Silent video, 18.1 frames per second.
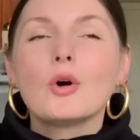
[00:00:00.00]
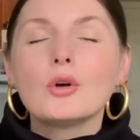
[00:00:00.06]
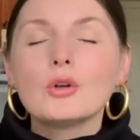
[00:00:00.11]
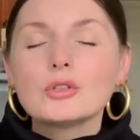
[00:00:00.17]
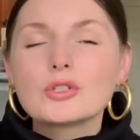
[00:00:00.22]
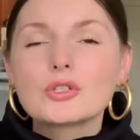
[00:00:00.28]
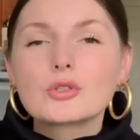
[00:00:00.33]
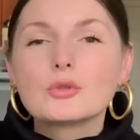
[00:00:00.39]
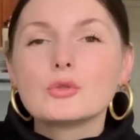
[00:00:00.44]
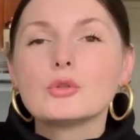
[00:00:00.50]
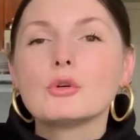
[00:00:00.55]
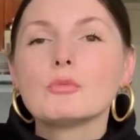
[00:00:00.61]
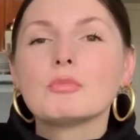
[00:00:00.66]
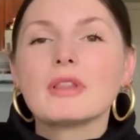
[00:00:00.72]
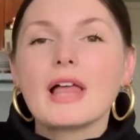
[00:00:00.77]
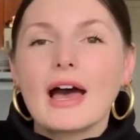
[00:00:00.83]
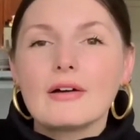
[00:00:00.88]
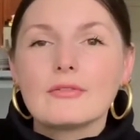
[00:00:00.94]
Old
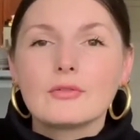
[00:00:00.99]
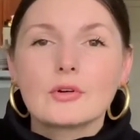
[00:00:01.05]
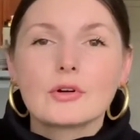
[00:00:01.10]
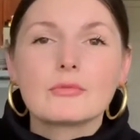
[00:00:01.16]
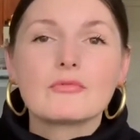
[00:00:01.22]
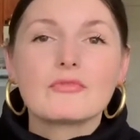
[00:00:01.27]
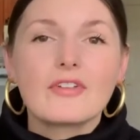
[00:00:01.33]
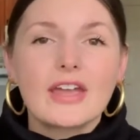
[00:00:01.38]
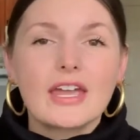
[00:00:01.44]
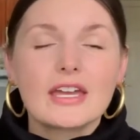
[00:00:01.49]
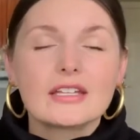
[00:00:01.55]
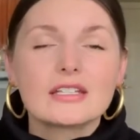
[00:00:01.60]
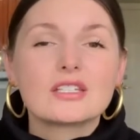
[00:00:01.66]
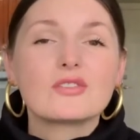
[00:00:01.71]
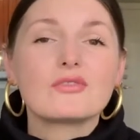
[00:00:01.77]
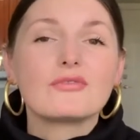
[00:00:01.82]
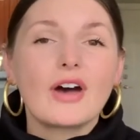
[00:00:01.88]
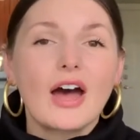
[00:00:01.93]
Skool Platform
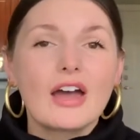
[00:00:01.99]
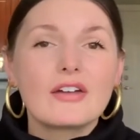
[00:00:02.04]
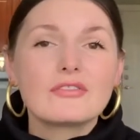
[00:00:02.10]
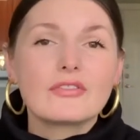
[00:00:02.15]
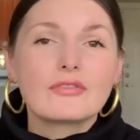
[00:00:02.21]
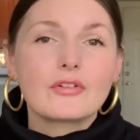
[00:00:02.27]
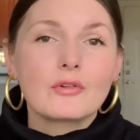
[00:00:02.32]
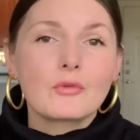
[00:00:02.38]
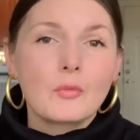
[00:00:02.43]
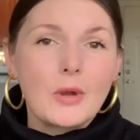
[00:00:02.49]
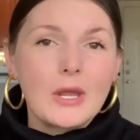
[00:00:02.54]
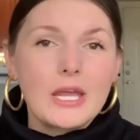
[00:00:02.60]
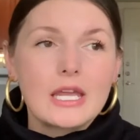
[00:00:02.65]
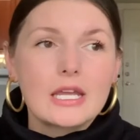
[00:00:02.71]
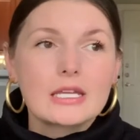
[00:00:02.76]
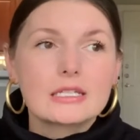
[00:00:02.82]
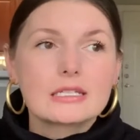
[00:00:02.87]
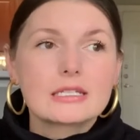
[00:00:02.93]
Vans five different
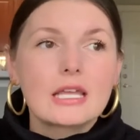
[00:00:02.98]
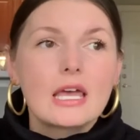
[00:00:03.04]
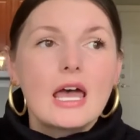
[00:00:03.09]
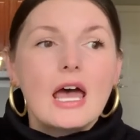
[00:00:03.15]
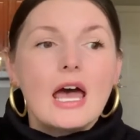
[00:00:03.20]
ways.